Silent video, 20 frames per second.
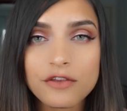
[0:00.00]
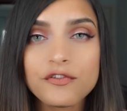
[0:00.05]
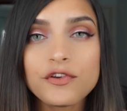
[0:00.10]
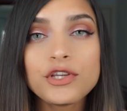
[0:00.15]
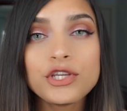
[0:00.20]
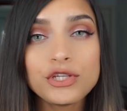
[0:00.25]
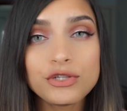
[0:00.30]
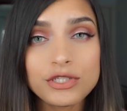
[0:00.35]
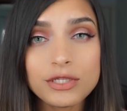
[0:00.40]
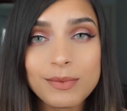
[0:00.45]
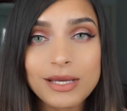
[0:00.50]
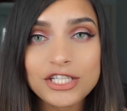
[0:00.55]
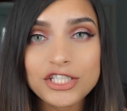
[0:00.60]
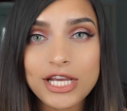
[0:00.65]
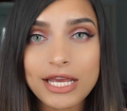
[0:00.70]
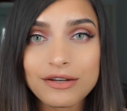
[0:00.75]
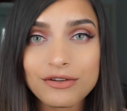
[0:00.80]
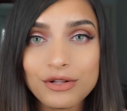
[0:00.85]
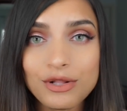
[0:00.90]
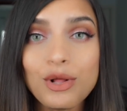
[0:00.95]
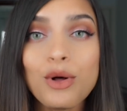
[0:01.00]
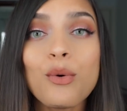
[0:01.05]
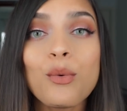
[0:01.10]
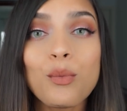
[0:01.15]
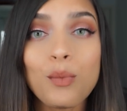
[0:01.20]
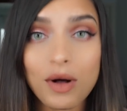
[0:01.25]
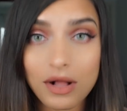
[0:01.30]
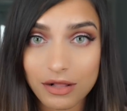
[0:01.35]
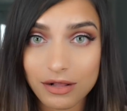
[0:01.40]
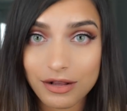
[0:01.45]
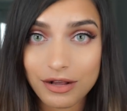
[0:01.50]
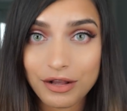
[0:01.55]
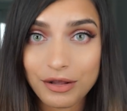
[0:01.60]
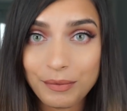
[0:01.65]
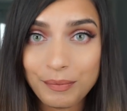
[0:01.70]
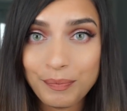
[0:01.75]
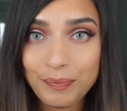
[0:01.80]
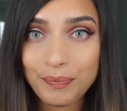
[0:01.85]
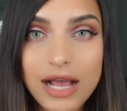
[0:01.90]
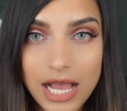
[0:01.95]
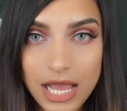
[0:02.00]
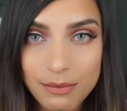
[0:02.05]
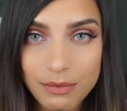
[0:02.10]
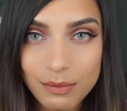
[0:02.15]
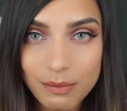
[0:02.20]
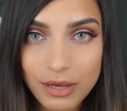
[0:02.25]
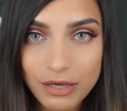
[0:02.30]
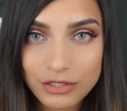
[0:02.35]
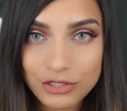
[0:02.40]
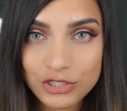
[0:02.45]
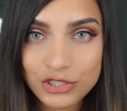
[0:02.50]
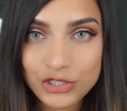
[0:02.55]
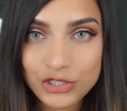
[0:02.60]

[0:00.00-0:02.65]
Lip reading: If you're new to my channel, welcome. I'm about to